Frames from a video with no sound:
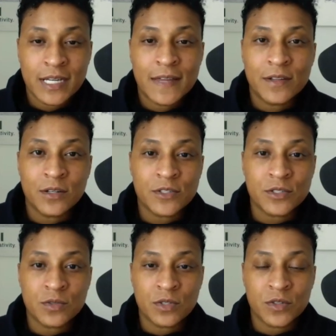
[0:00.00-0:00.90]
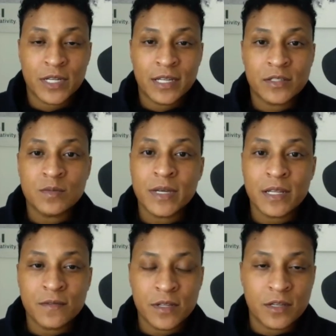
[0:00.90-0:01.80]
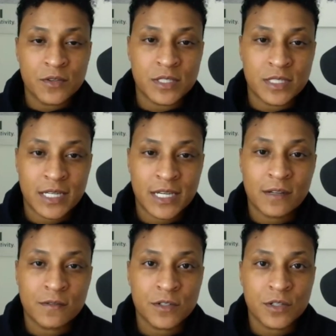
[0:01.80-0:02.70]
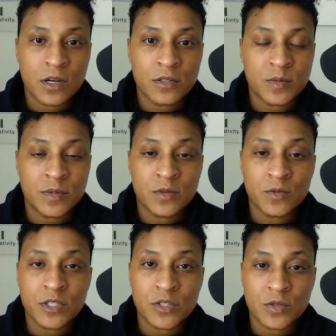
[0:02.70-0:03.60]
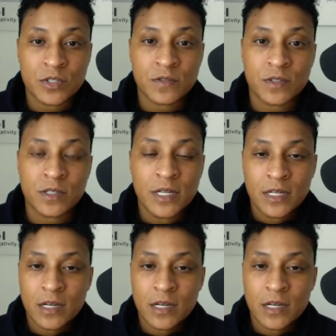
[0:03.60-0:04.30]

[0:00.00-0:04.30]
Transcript: and then also creating as many videos as I can for y'all to be a resource for